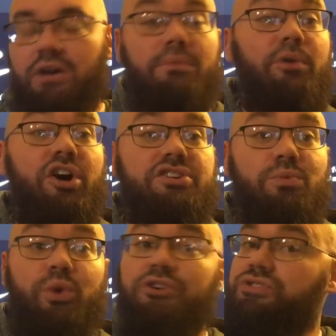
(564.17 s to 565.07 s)

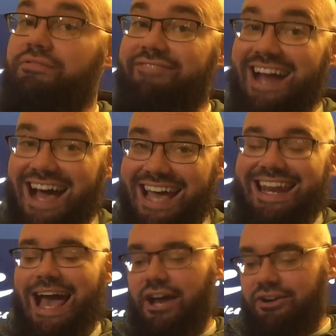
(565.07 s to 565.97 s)
Boston winners of
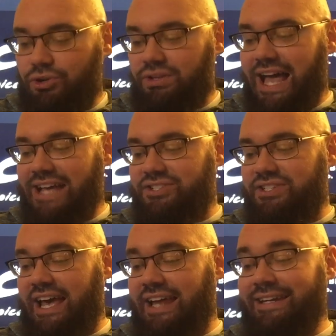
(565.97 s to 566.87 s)
nine out of their last
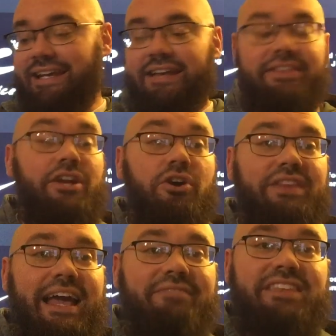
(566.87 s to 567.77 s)
10. They
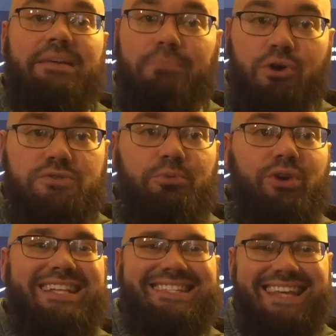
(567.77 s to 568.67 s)
currently have the most
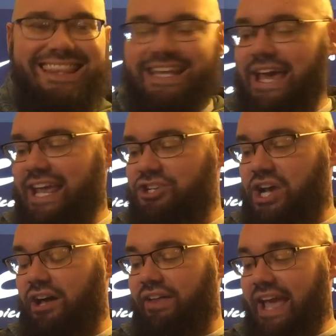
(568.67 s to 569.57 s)
points in the
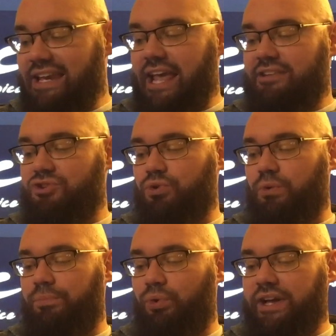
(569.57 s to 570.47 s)
NHL, 88 total
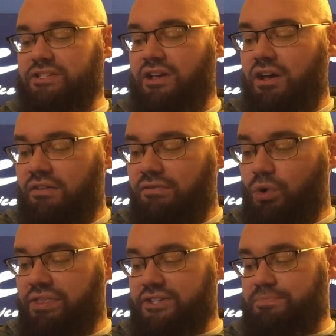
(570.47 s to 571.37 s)
points
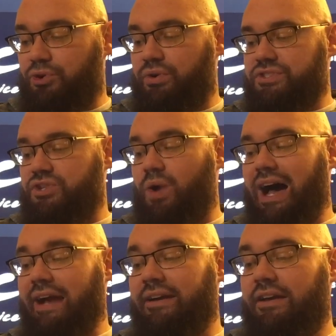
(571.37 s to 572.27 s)
for this Bruins
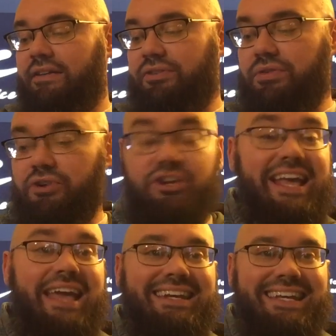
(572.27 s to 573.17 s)
squad. They're
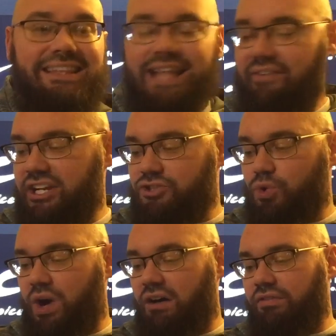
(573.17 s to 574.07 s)
38, 11, and
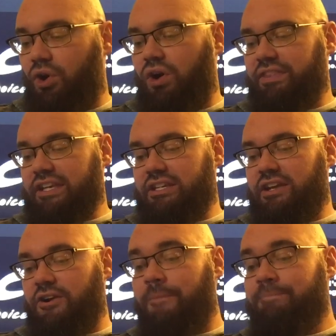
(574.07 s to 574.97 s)
12 on the
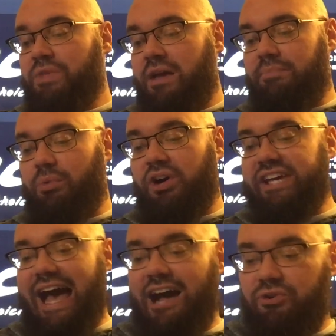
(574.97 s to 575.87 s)
year. Meanwhile,
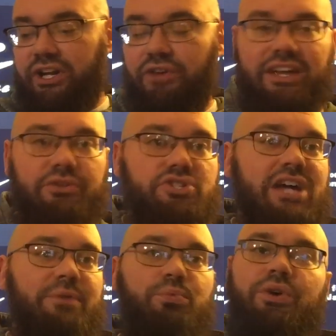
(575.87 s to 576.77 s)
Calgary on the other
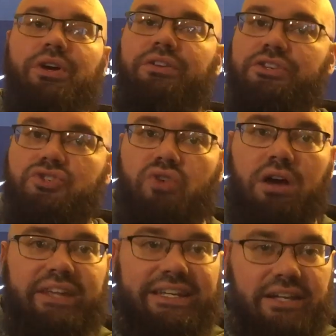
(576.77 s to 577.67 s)
side really
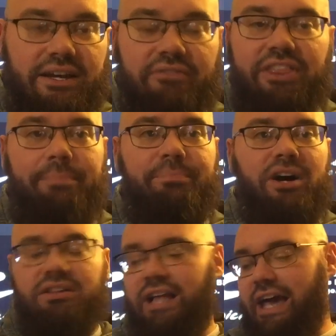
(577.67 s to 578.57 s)
struggling to cover that
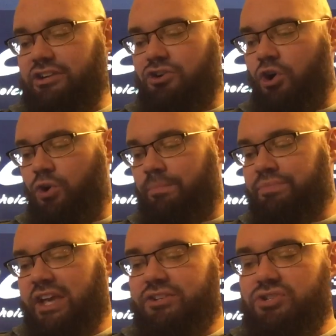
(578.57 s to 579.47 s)
puck line at home.
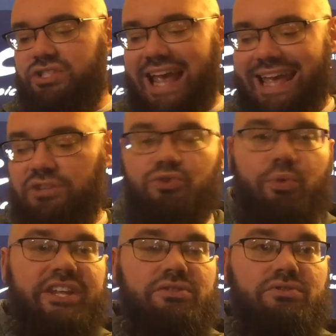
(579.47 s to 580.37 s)
Just 8 and
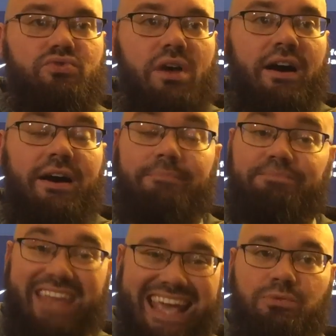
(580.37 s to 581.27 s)
20, um,
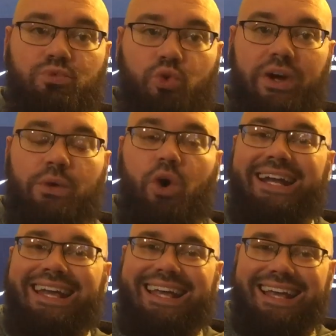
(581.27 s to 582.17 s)
8 and
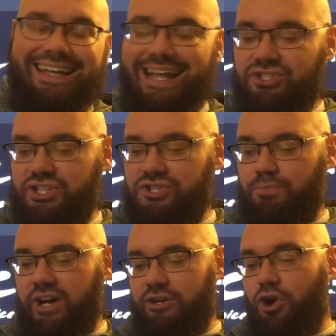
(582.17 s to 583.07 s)
21 against the
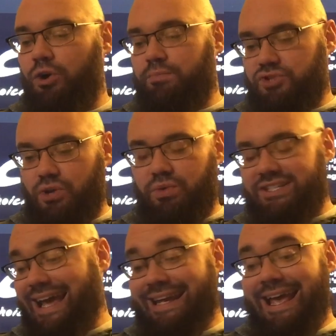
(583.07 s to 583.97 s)
spread at home. So once
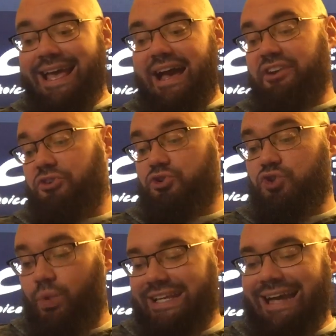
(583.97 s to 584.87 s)
again, out of their
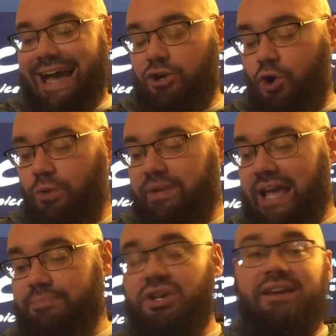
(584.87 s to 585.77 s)
29 home
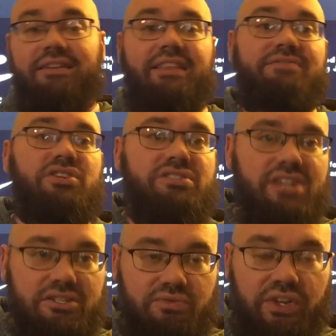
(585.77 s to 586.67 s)
games, they've
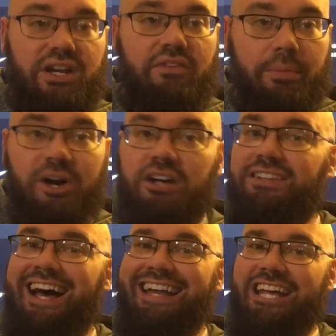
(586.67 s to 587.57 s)
successfully covered the puck
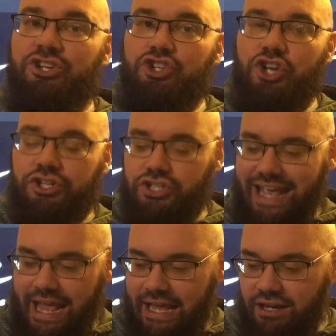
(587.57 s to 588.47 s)
line in just
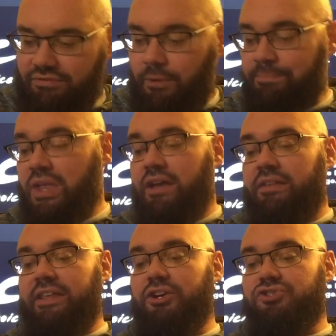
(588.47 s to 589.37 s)
8 of them.
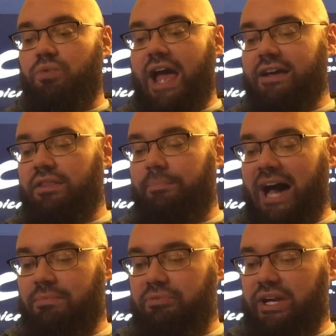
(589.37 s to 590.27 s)
They also rank in the
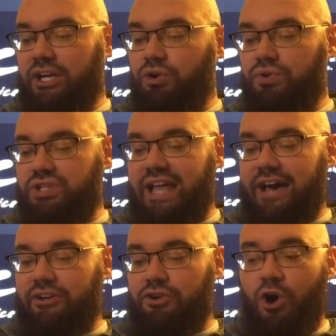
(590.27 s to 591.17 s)
bottom 3 in goals
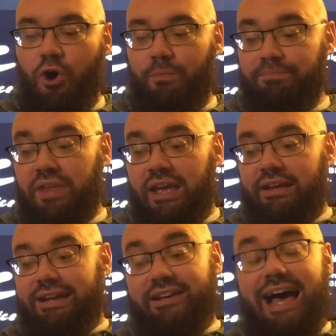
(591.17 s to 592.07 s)
allowed at home.
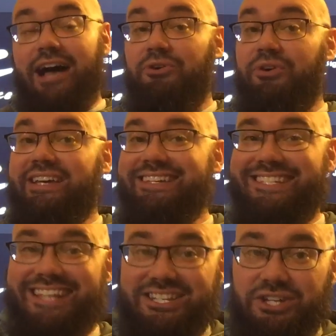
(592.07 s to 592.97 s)
Now Calgary is
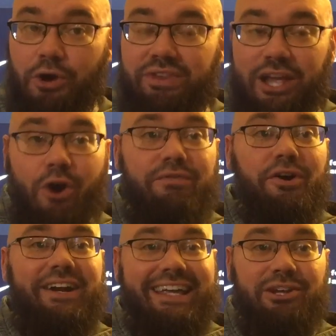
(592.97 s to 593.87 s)
6 and 0 to the
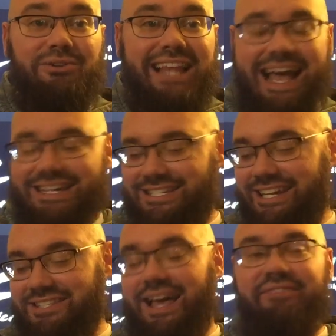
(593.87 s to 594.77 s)
over in their last
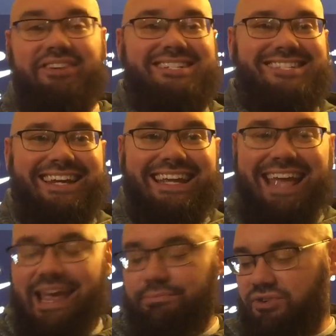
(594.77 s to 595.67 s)
6. A lot of exciting
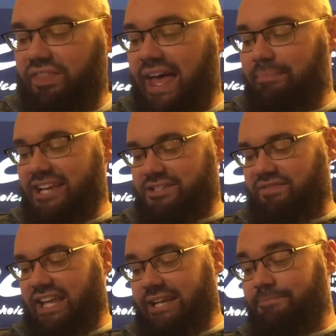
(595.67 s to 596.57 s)
games for them as of
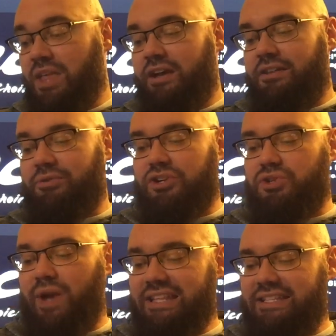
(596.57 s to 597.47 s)
late. They're
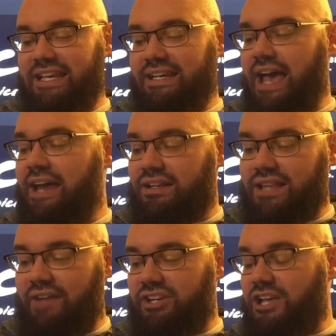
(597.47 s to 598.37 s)
also 18 and
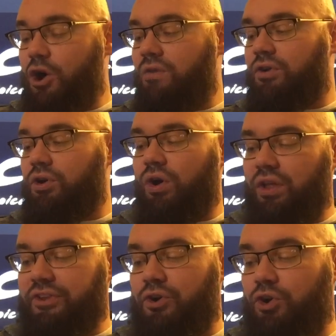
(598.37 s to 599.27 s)
11 to the over
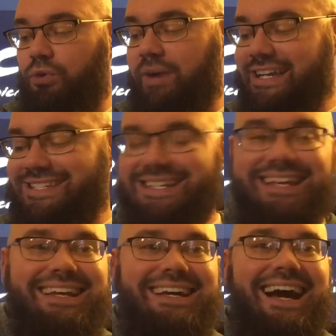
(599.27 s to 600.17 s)
on their home ice.
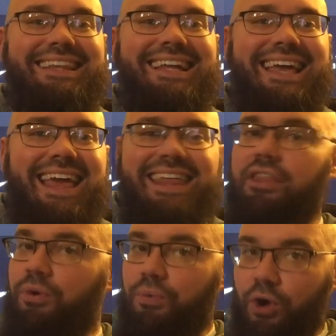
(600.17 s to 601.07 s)
I like
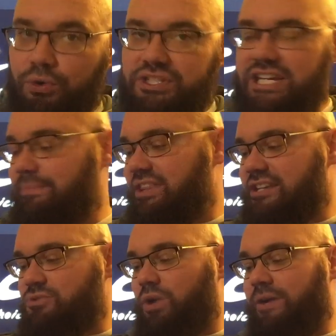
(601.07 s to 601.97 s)
the road team in
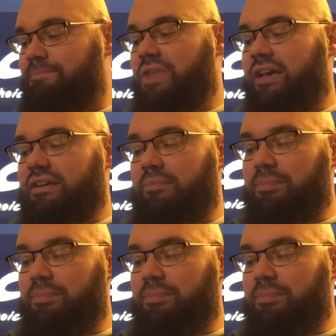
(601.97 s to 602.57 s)
this one. Give me